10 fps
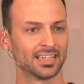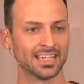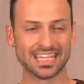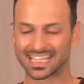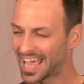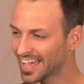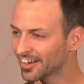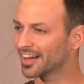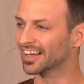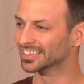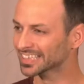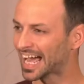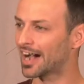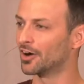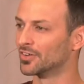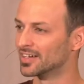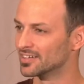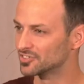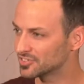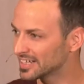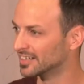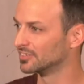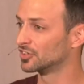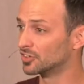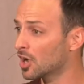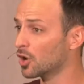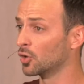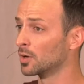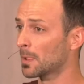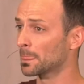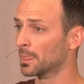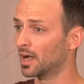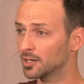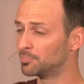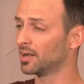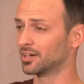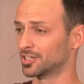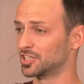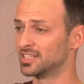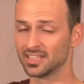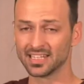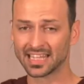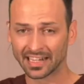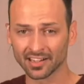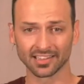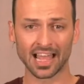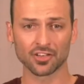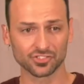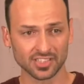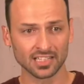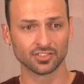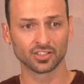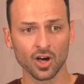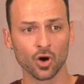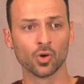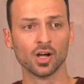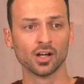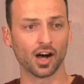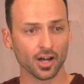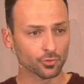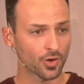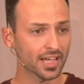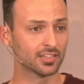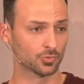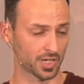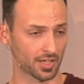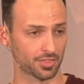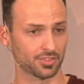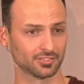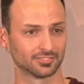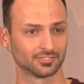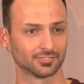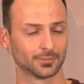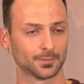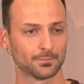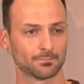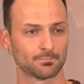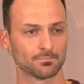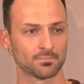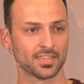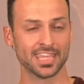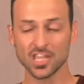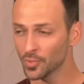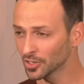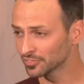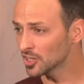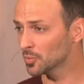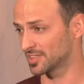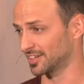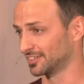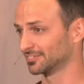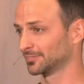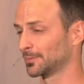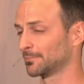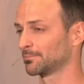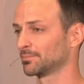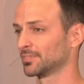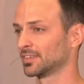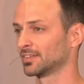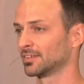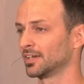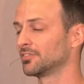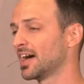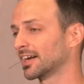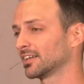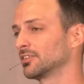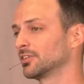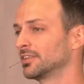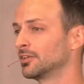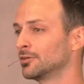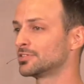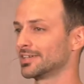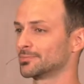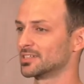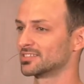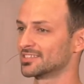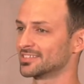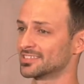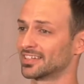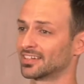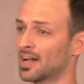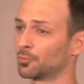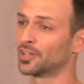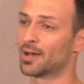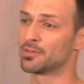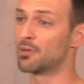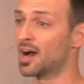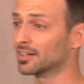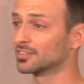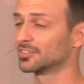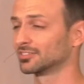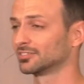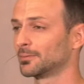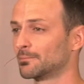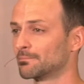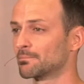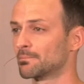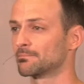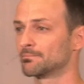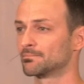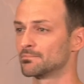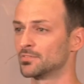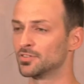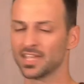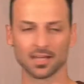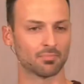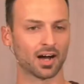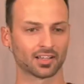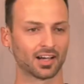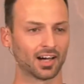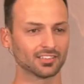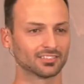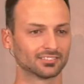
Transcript: He cannot allow sin to go unpunished. He cannot allow sin to go unreckoned with. He will deal with it. In fact, in the New Testament, it says this, that God will not be mocked. You can't mock God.